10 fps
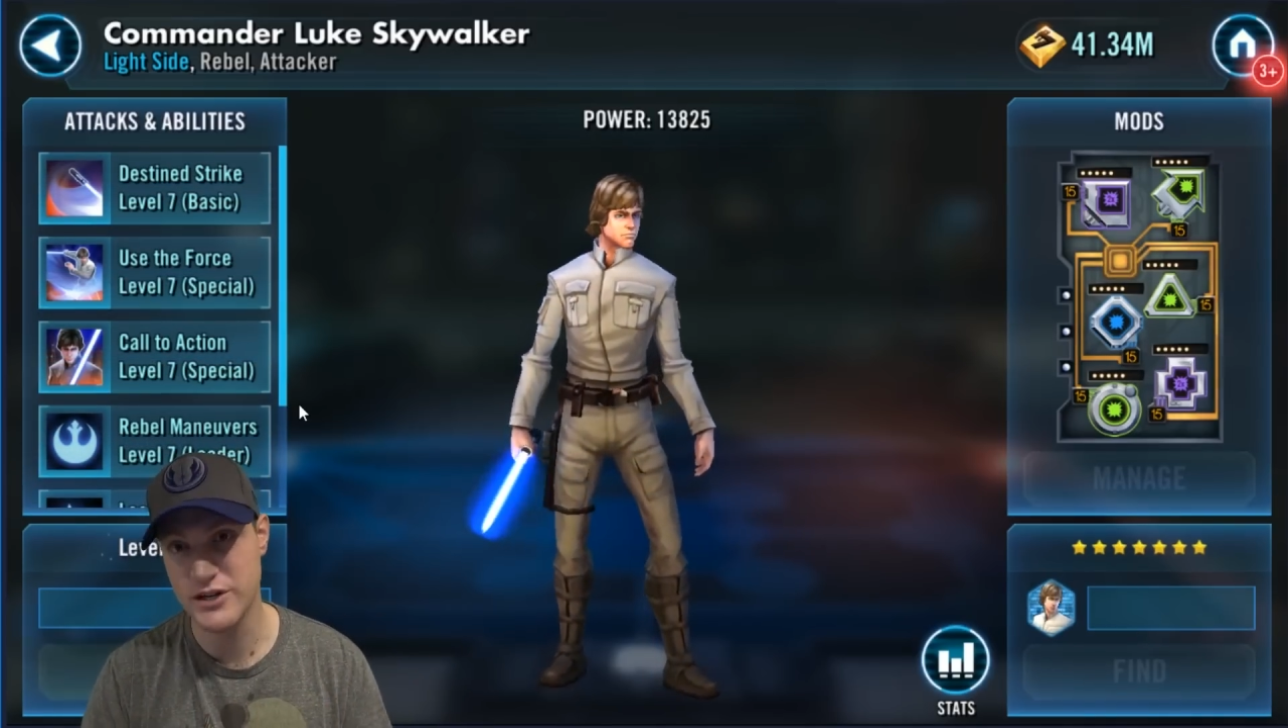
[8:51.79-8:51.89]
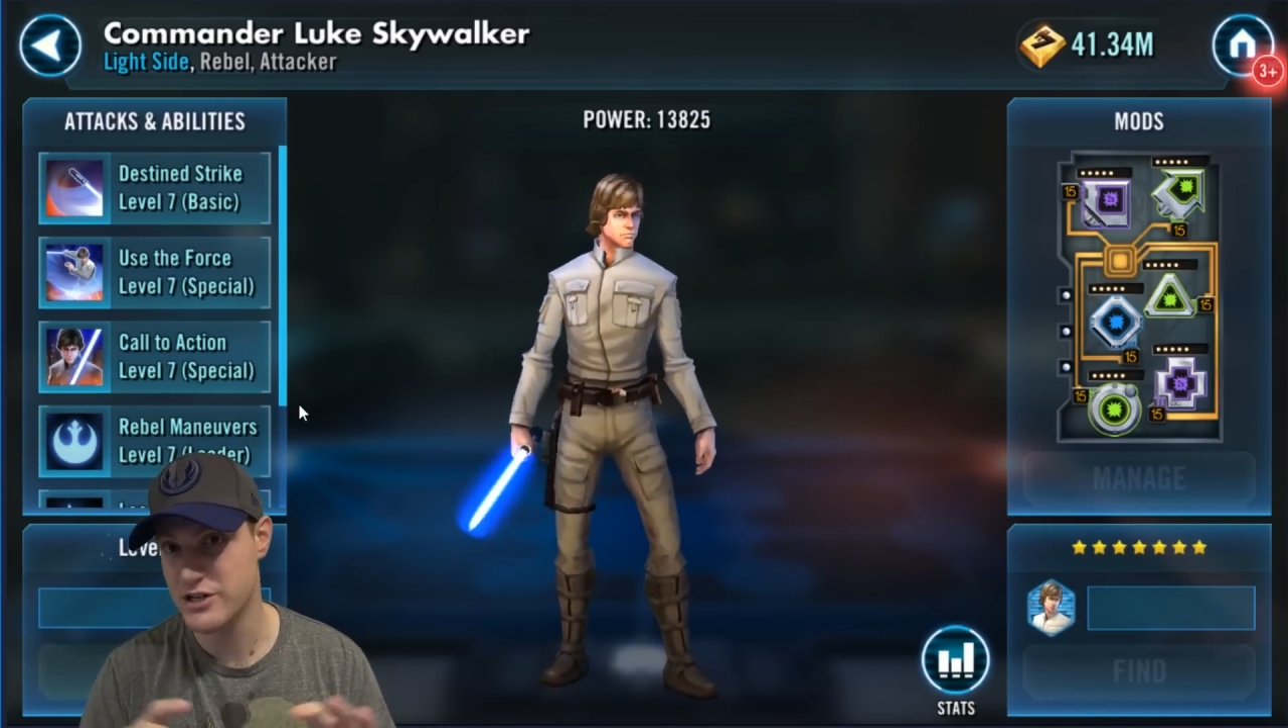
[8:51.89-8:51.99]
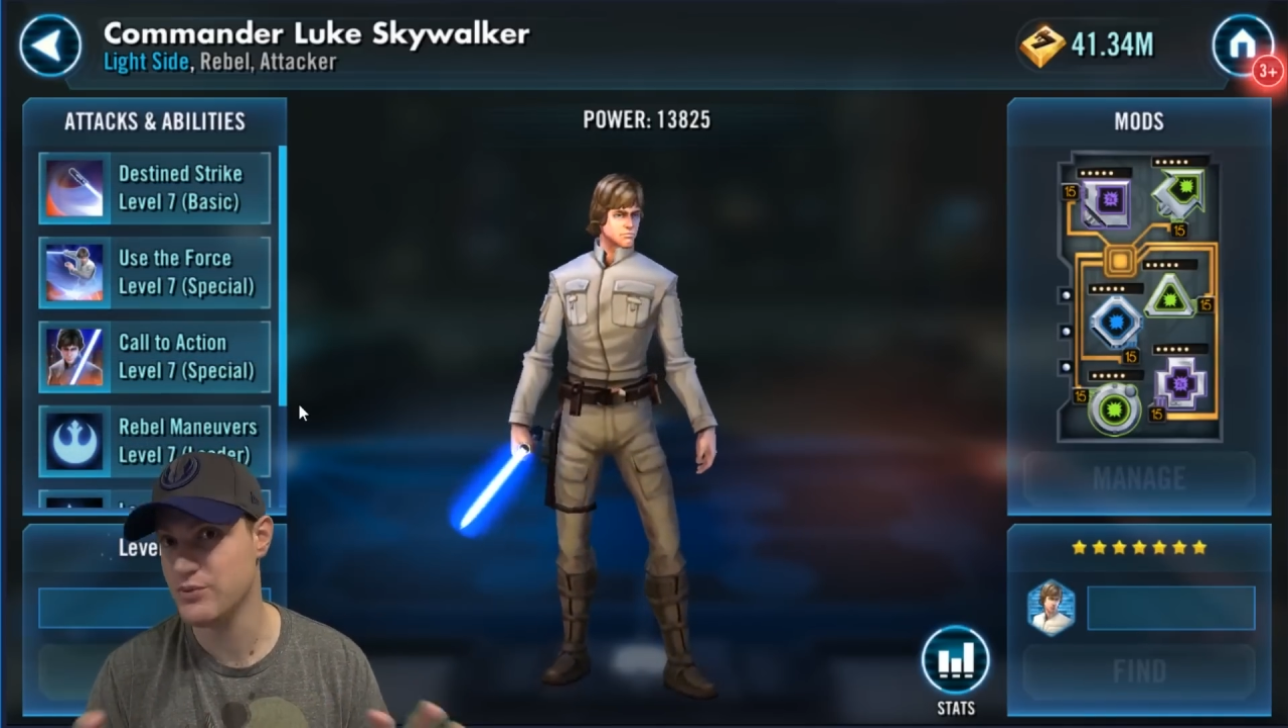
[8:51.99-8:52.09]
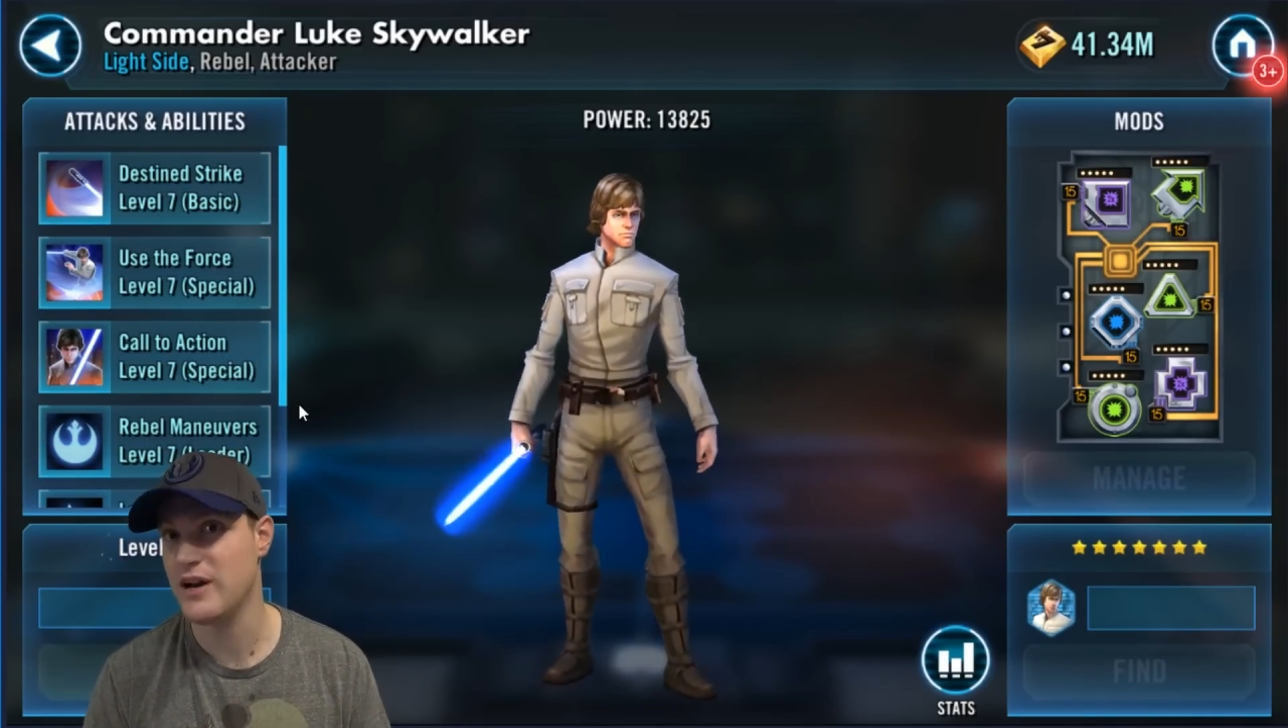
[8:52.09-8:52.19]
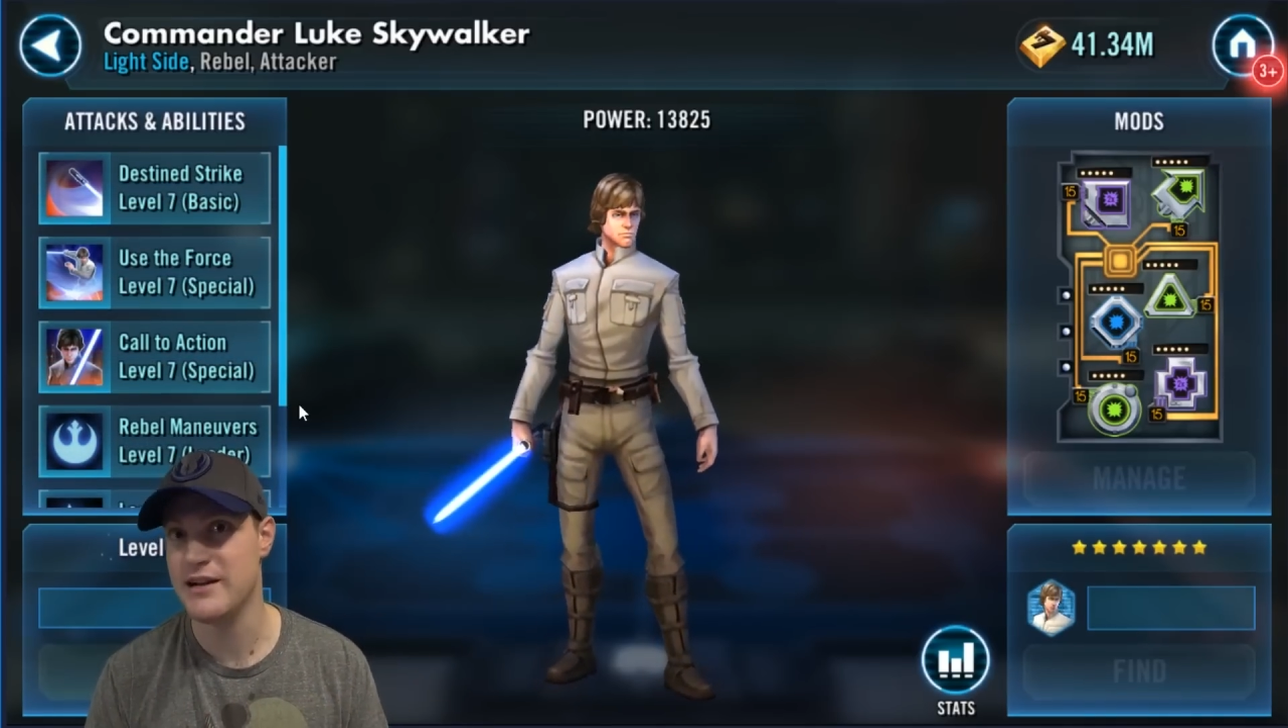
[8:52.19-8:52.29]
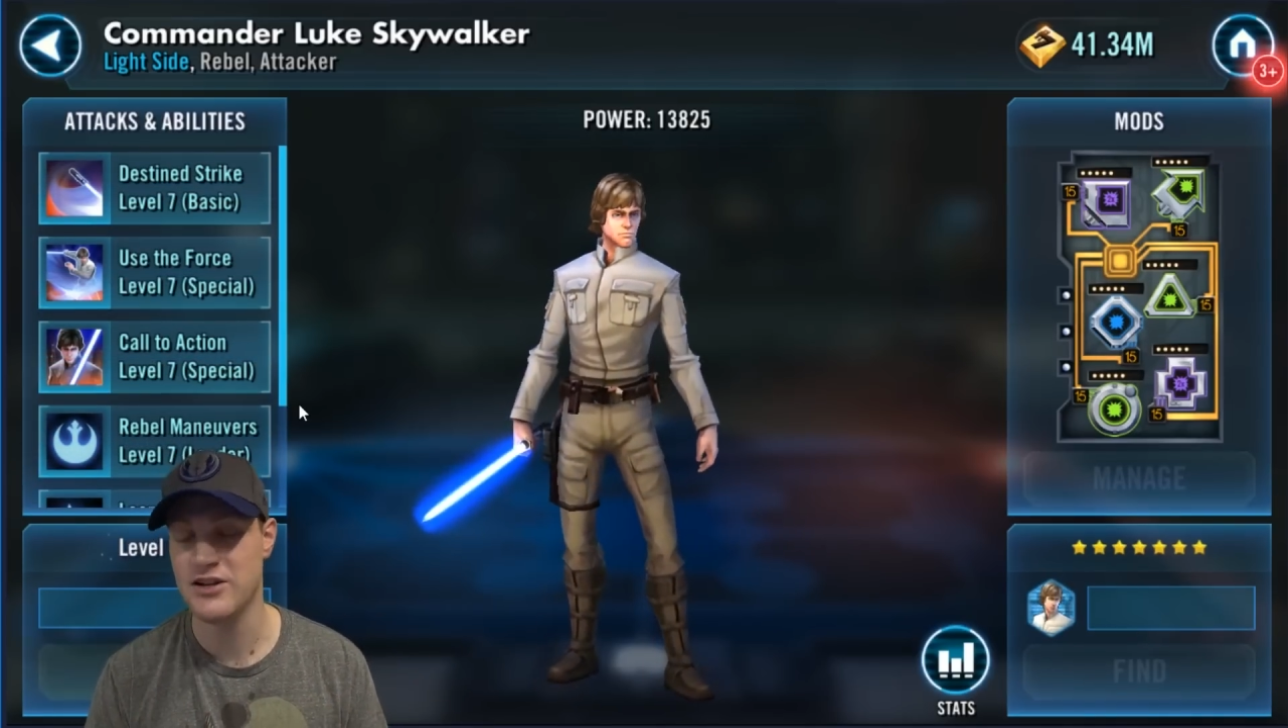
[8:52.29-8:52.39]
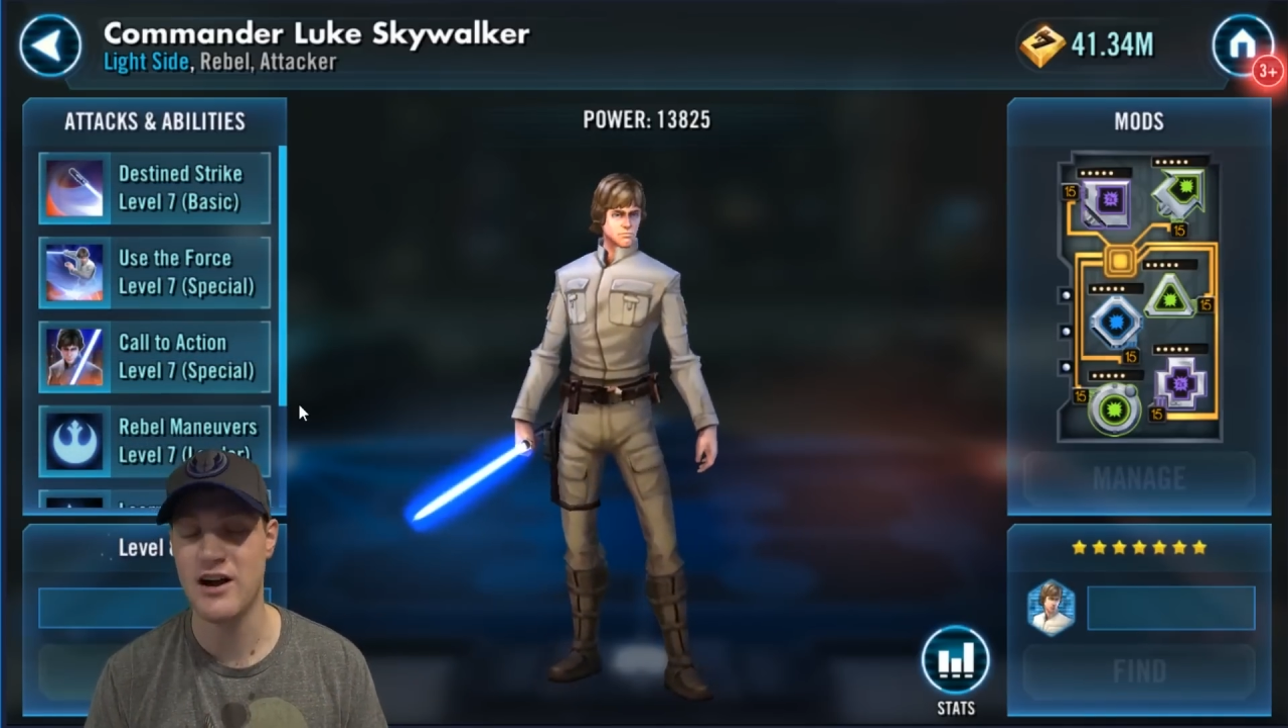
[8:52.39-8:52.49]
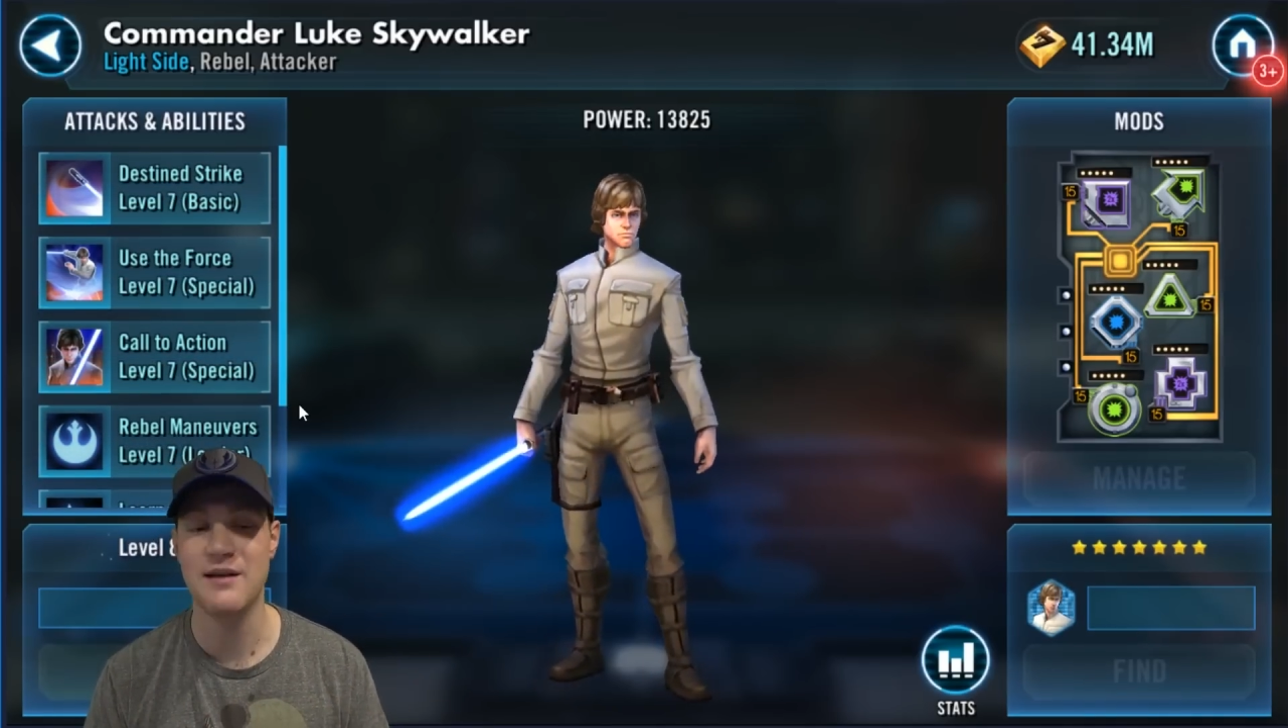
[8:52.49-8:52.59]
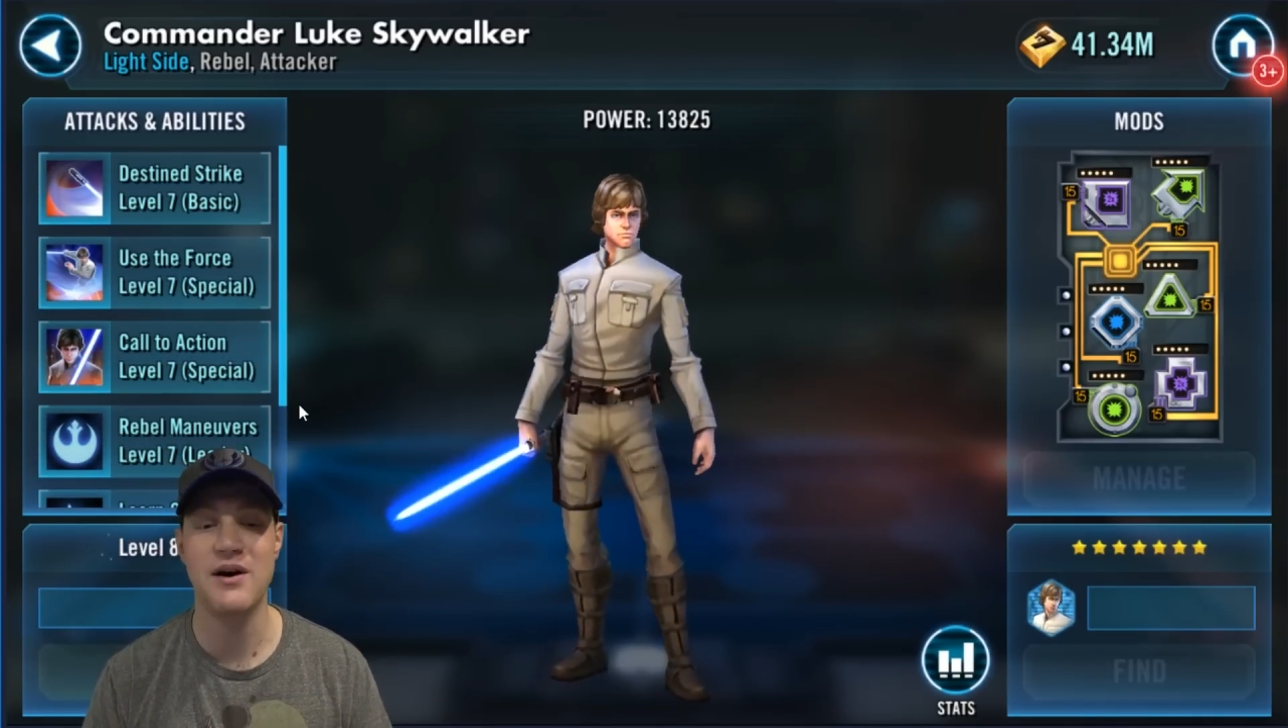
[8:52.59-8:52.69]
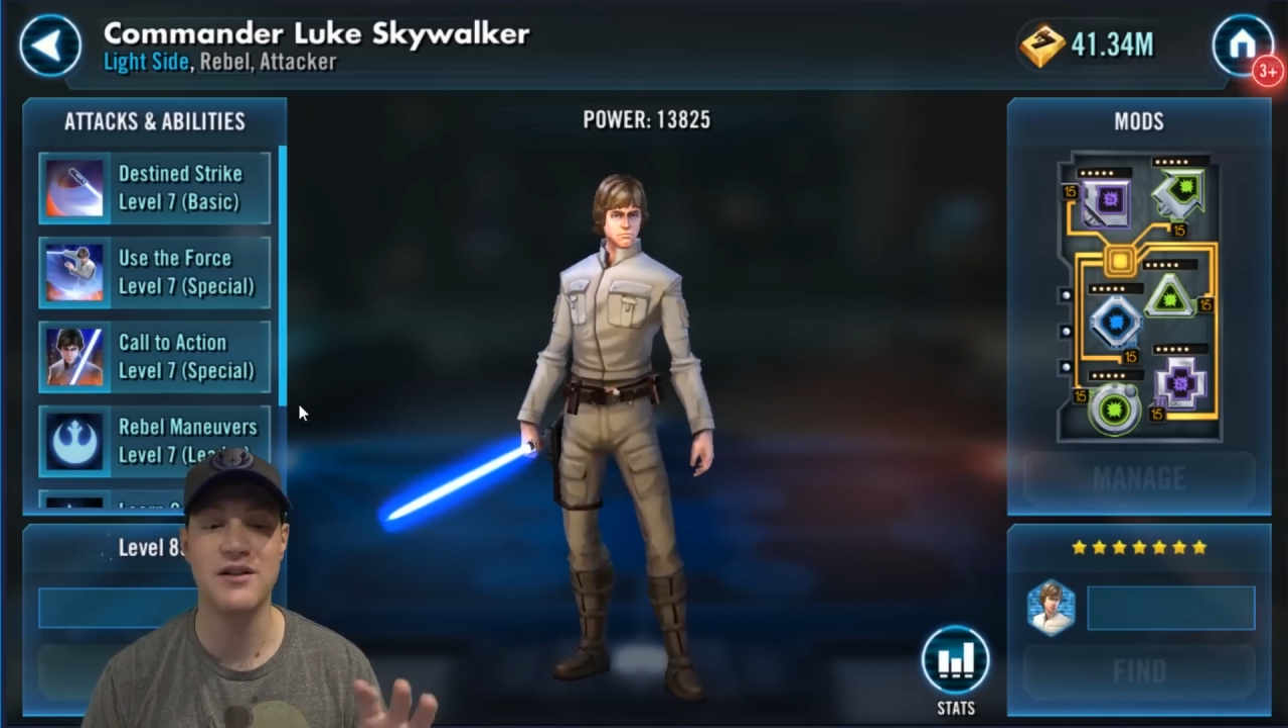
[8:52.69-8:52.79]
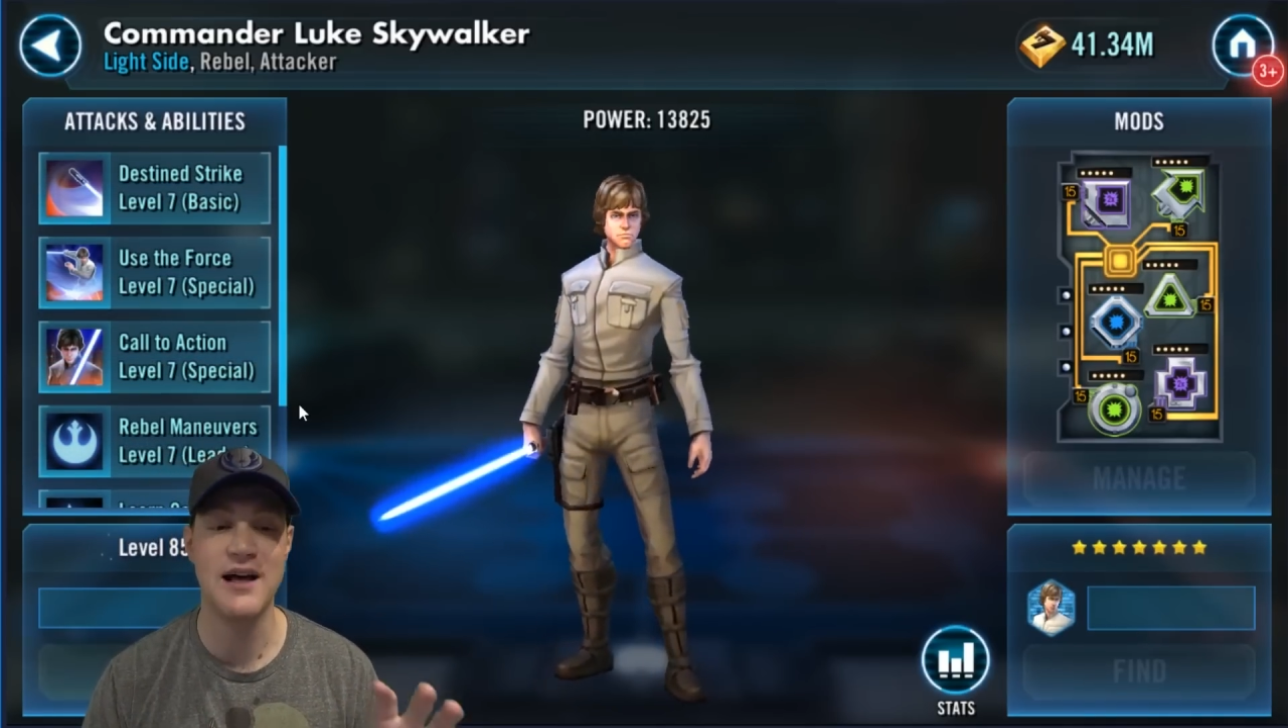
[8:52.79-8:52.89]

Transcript: which is what I talk about